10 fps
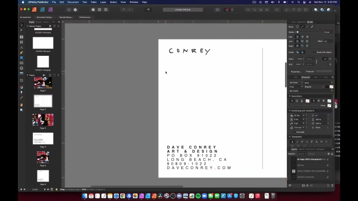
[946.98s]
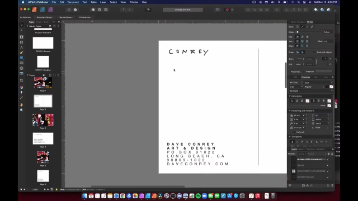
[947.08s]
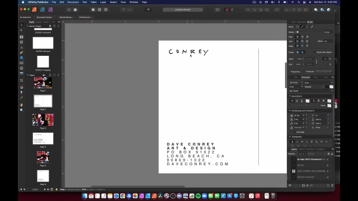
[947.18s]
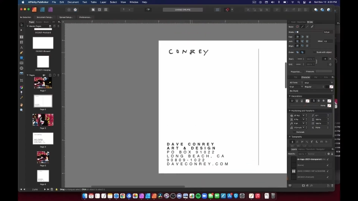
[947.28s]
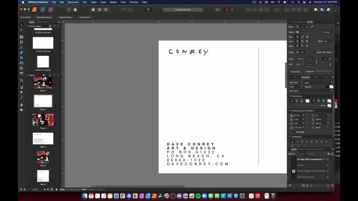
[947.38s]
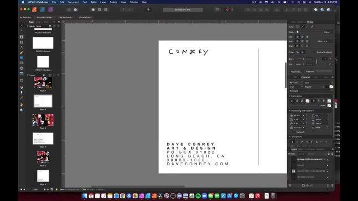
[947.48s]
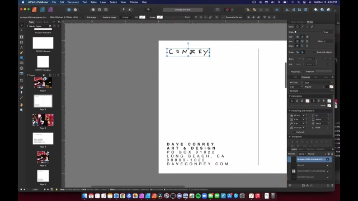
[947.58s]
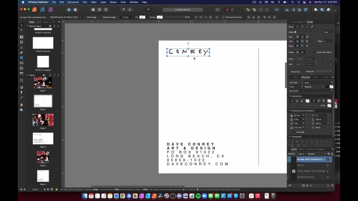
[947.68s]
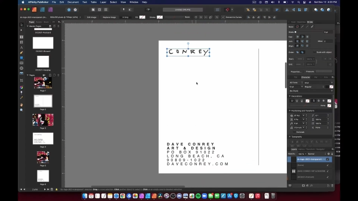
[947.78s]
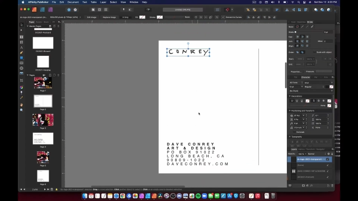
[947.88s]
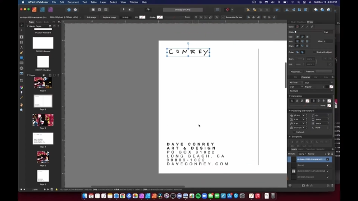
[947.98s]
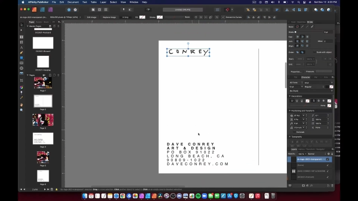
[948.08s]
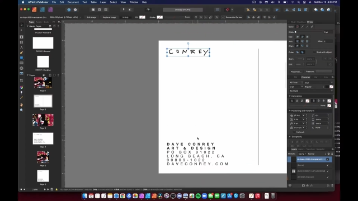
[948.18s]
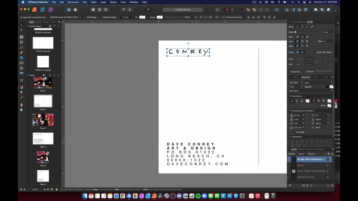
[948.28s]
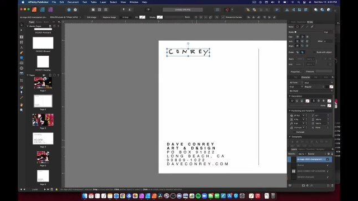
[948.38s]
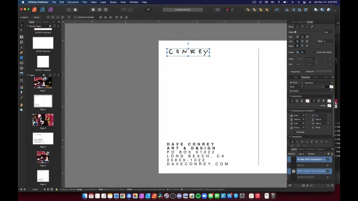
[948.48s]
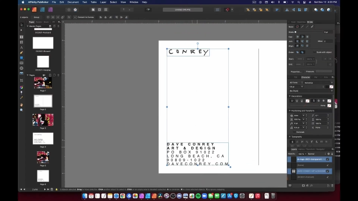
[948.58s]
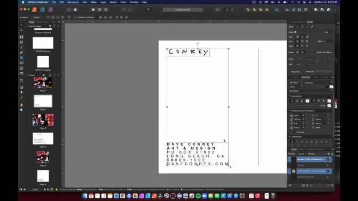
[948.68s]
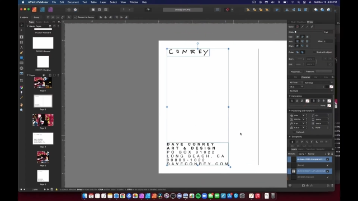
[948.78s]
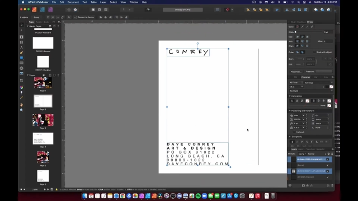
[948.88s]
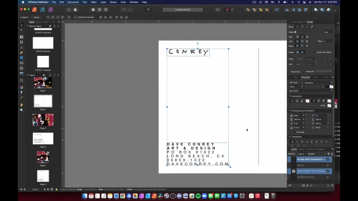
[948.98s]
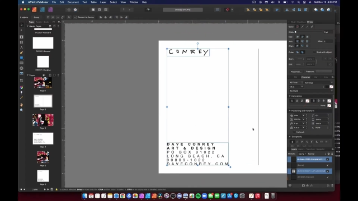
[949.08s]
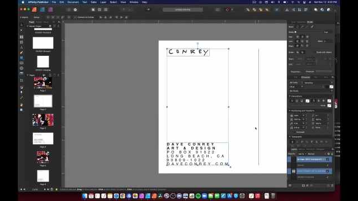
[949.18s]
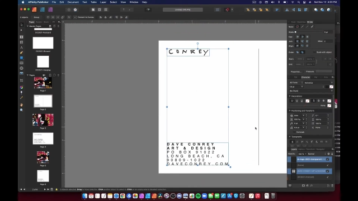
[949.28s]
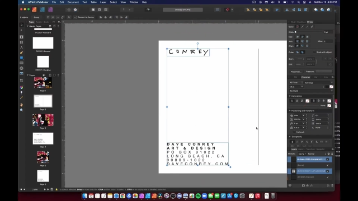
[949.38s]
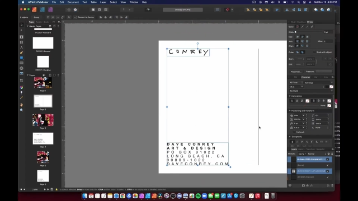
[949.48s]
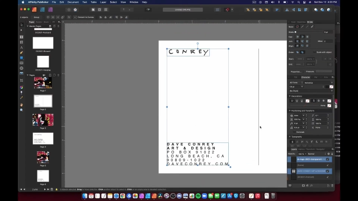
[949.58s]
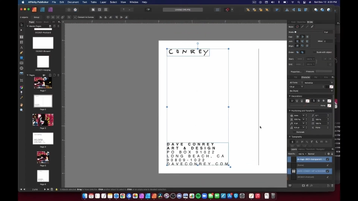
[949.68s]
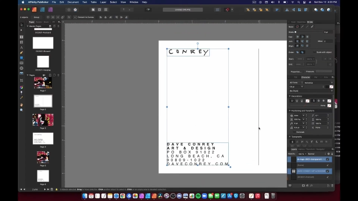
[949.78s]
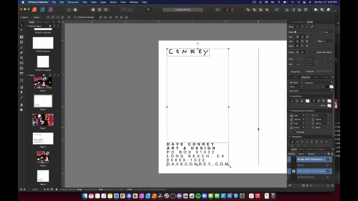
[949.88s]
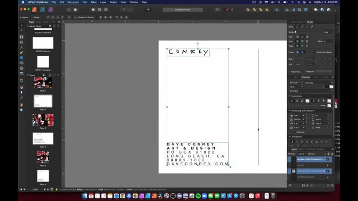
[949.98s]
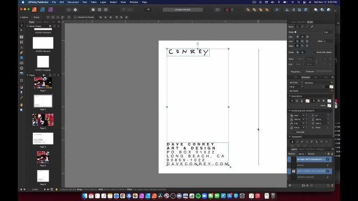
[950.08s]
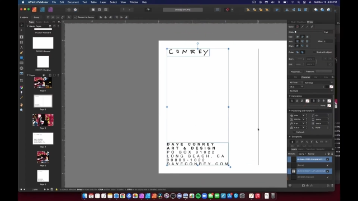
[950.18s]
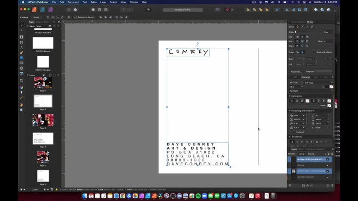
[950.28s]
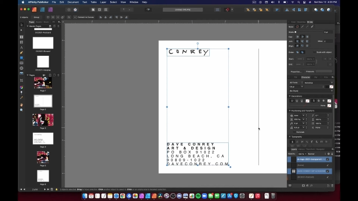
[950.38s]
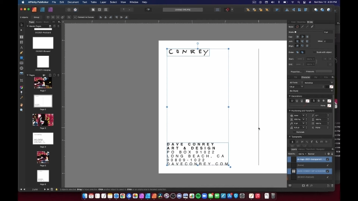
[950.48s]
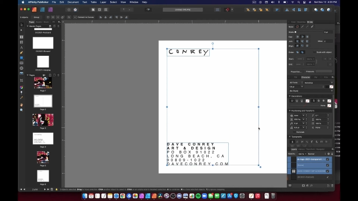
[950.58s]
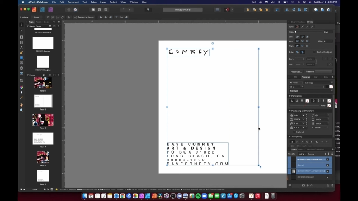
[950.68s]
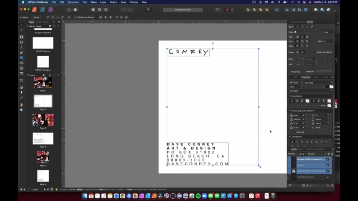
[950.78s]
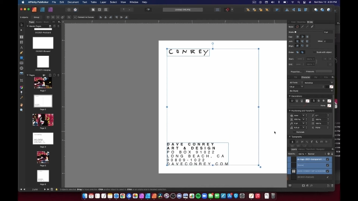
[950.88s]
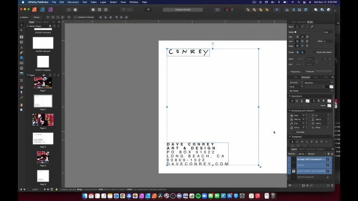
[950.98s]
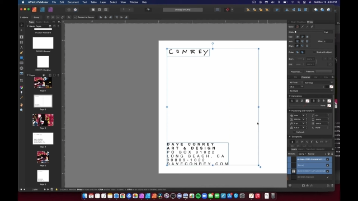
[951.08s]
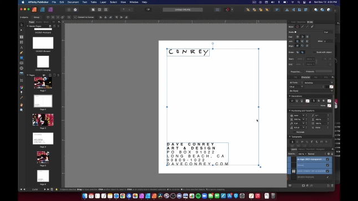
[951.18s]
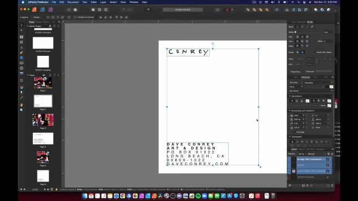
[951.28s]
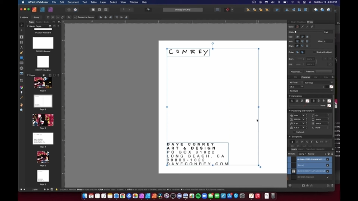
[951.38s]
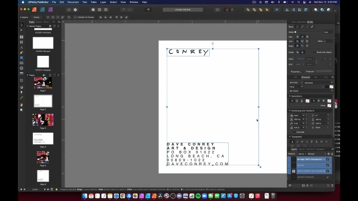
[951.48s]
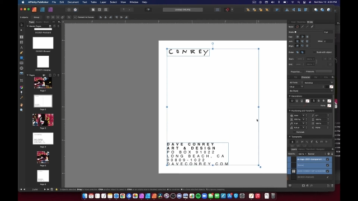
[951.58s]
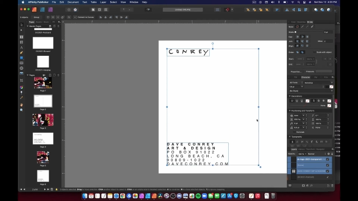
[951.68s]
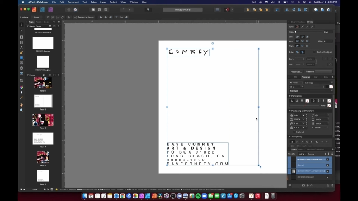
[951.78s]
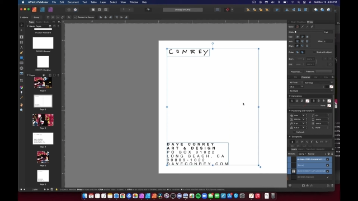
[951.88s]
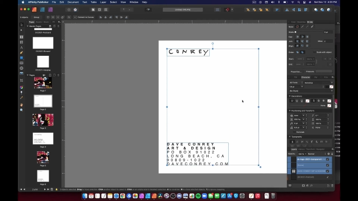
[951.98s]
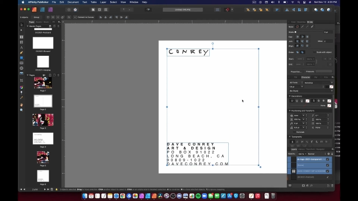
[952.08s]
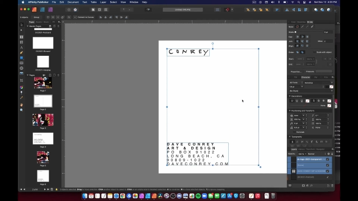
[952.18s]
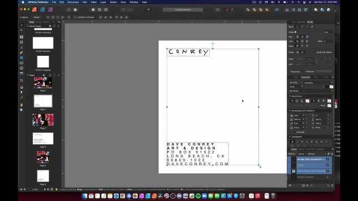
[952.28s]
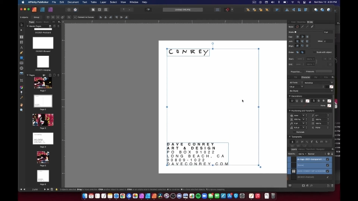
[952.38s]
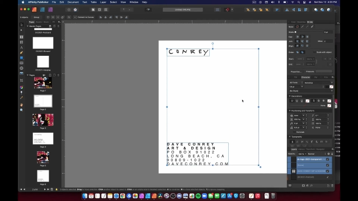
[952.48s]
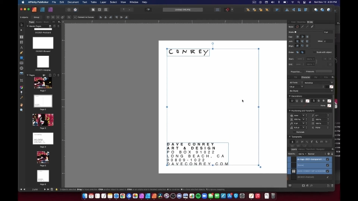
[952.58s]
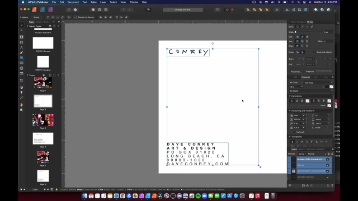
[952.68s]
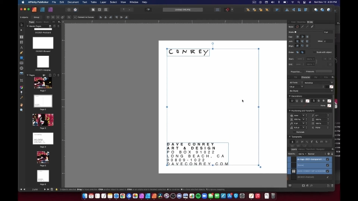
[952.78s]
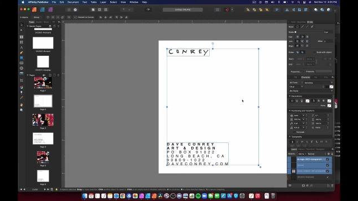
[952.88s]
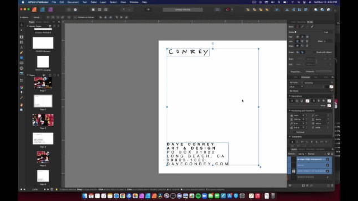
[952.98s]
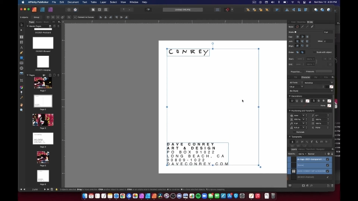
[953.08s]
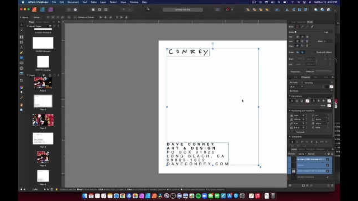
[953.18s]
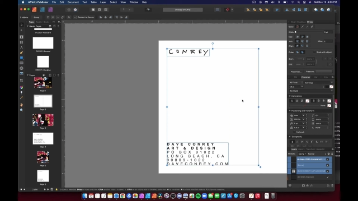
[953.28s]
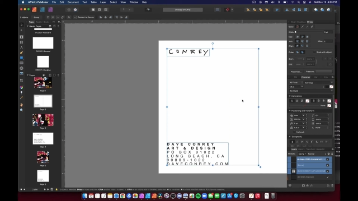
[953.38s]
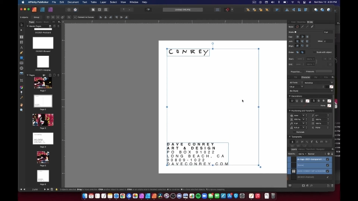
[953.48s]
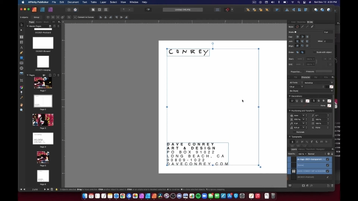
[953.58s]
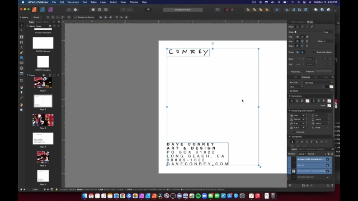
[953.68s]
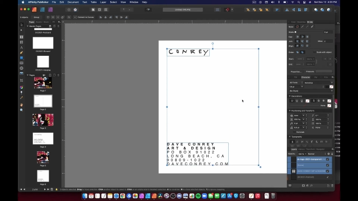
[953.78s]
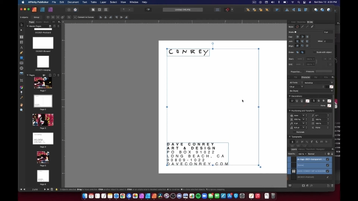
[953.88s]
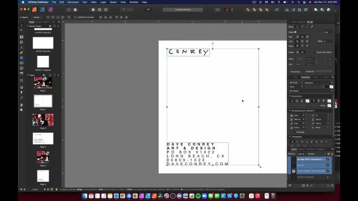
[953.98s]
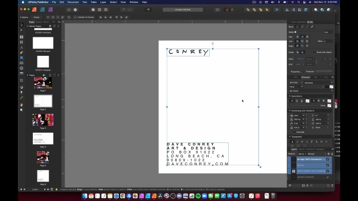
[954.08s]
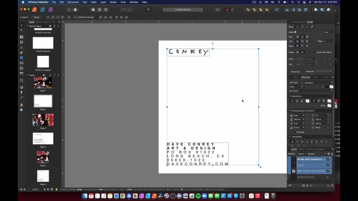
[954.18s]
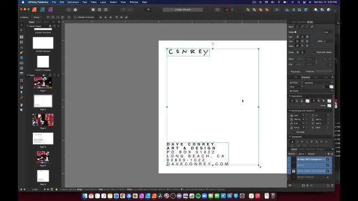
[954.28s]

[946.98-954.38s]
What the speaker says: [unreadable: no face in view]